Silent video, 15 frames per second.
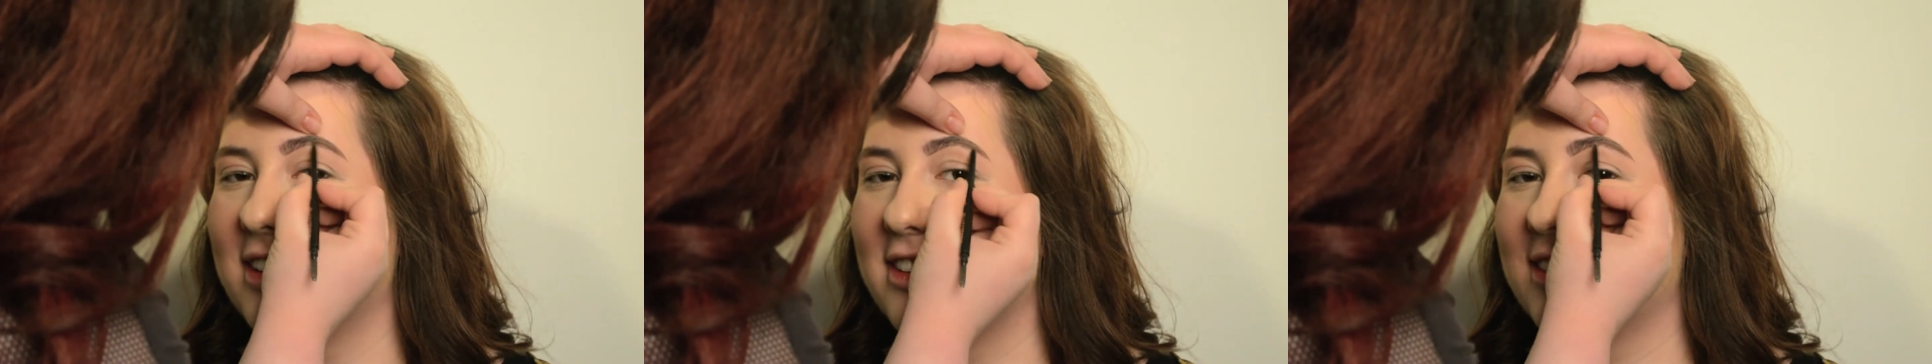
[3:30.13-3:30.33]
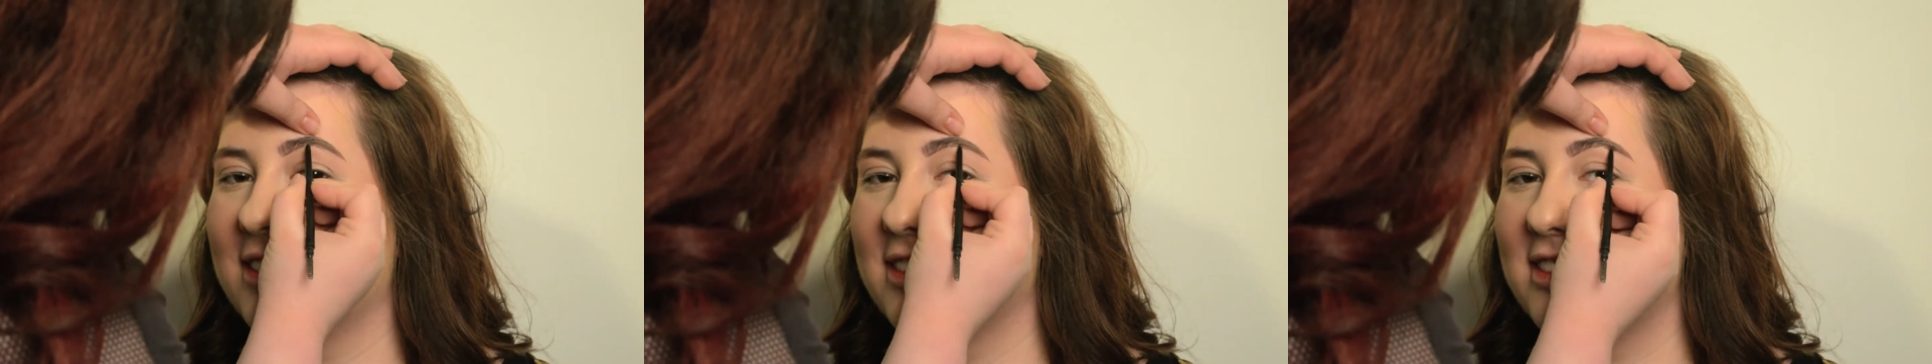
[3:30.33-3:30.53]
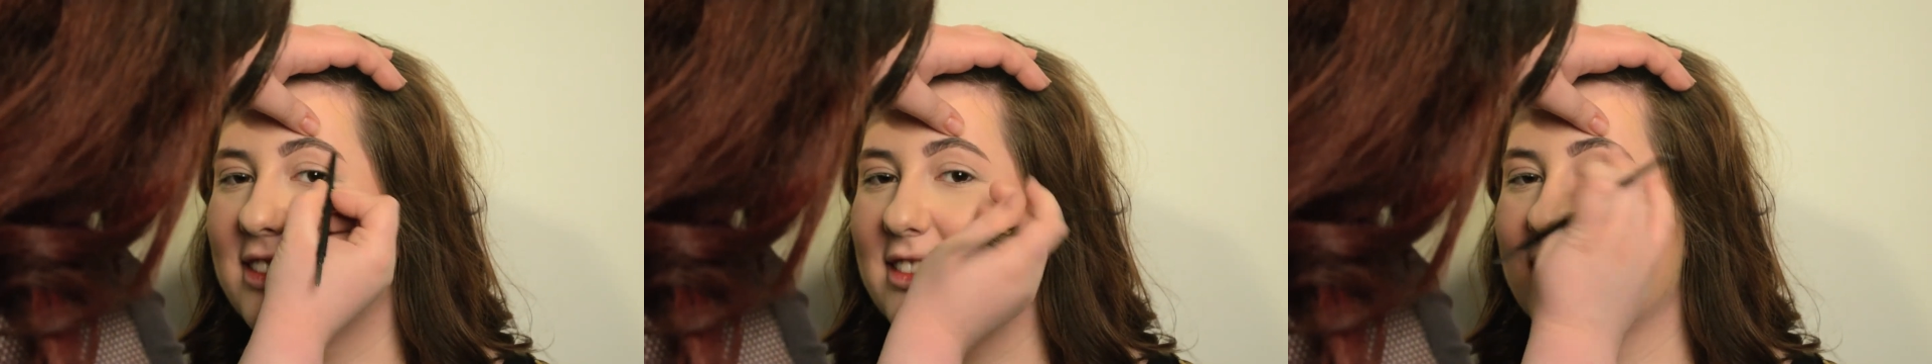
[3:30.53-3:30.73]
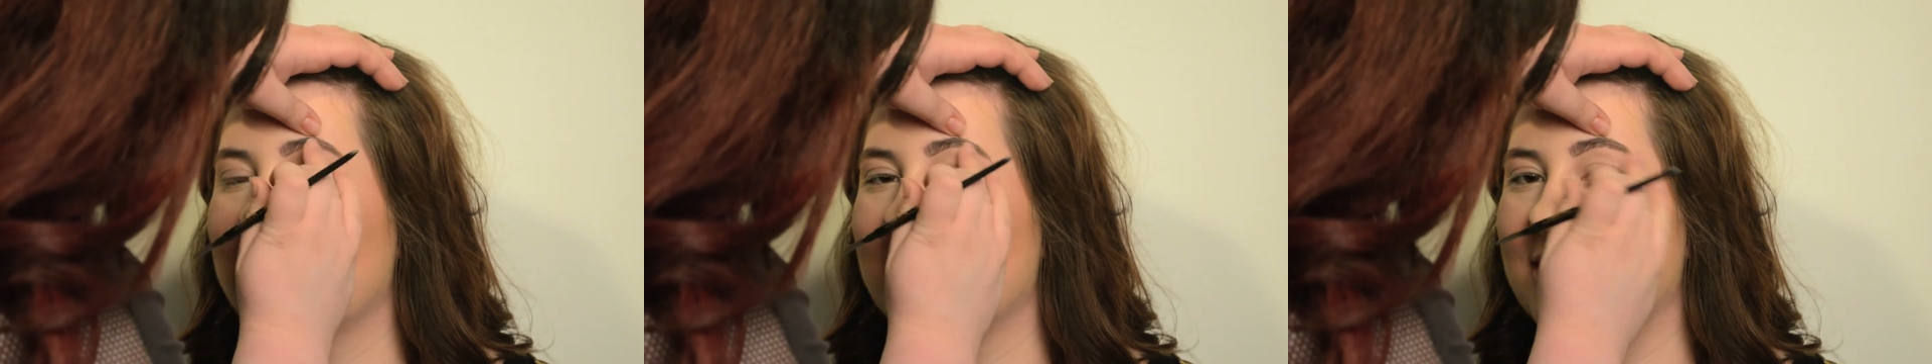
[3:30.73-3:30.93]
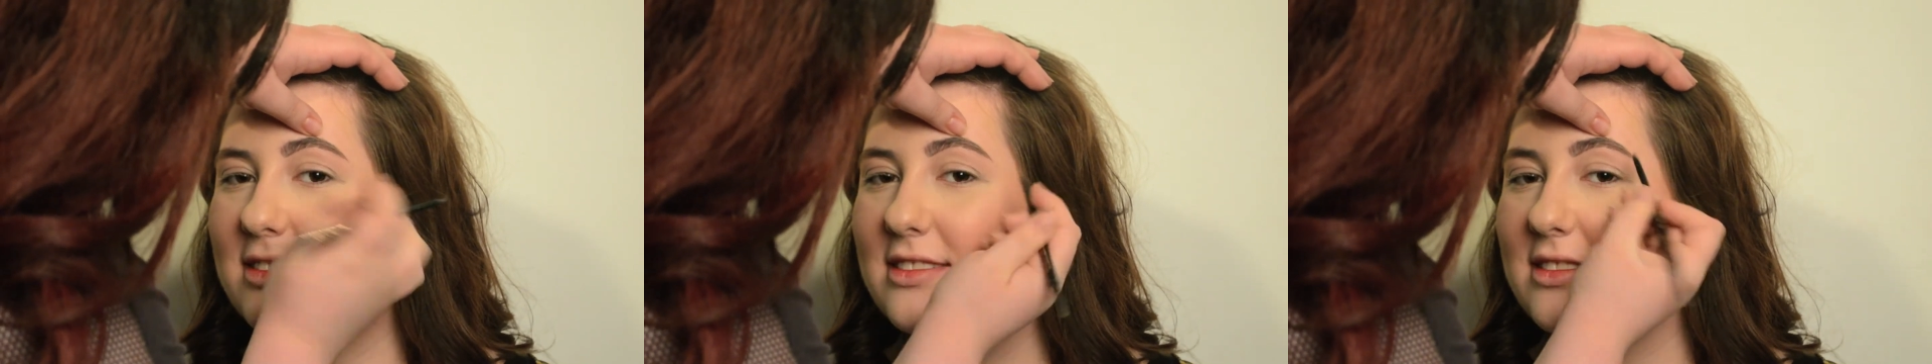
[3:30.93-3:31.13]
the
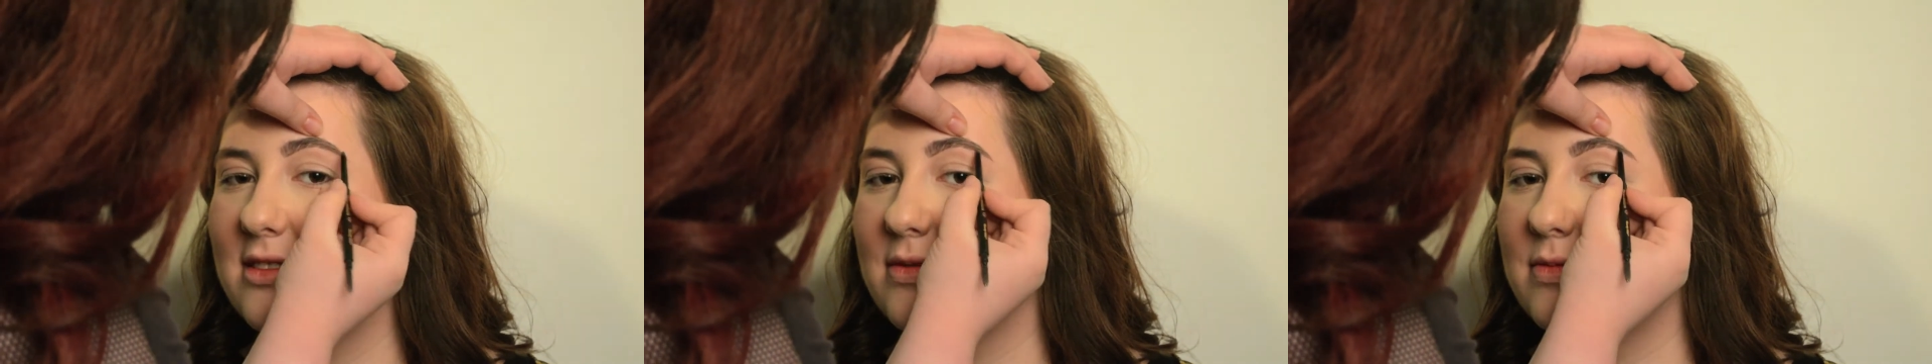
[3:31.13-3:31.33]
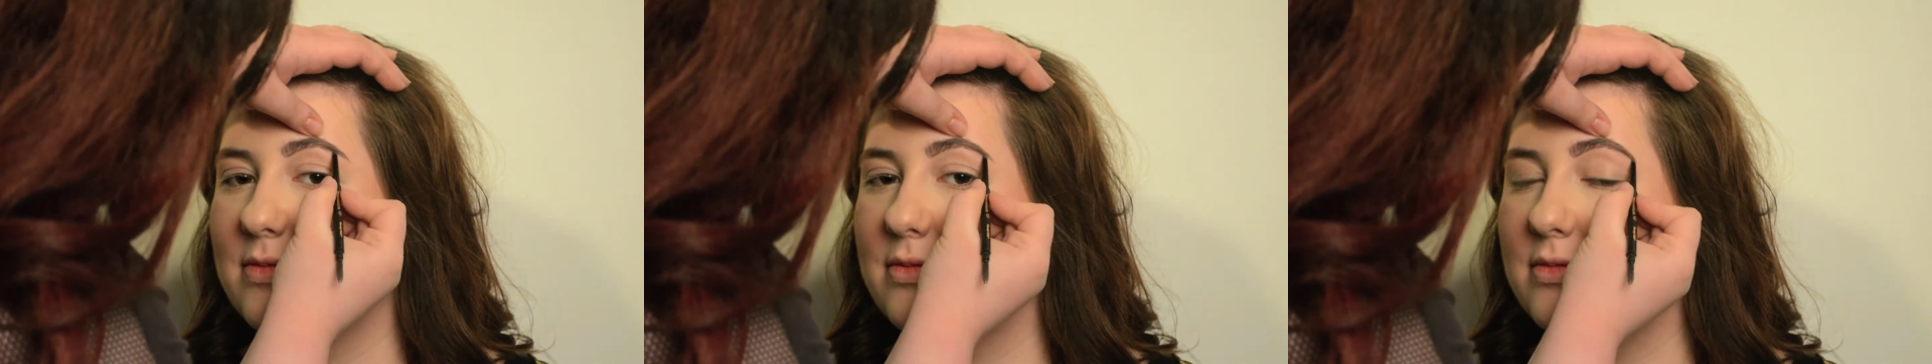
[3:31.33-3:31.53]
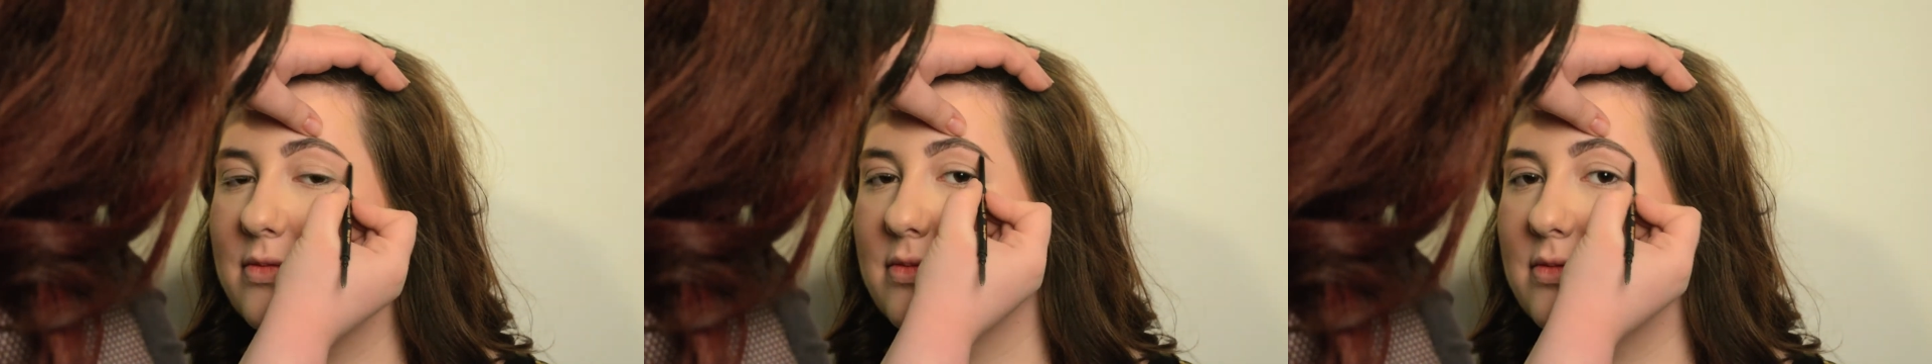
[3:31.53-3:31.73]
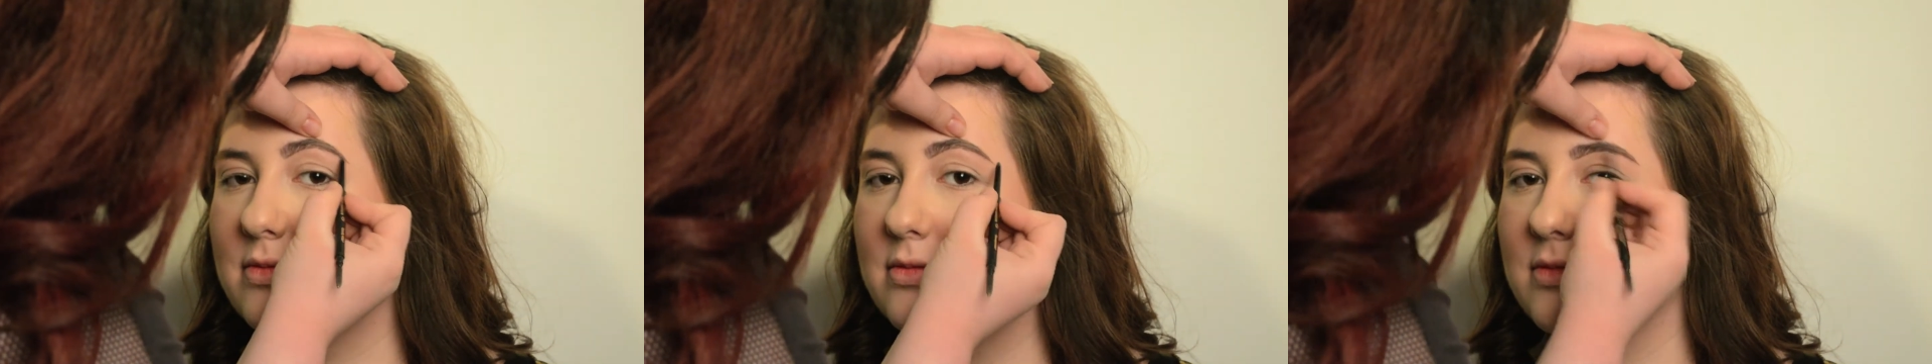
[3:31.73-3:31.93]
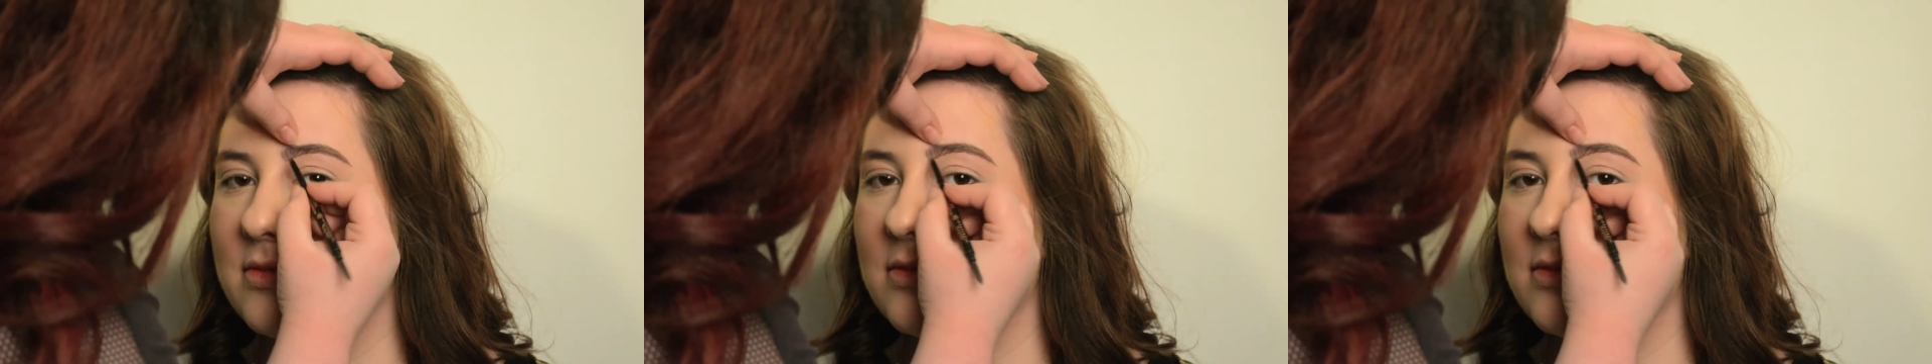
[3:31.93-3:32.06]
spoolie is perfect,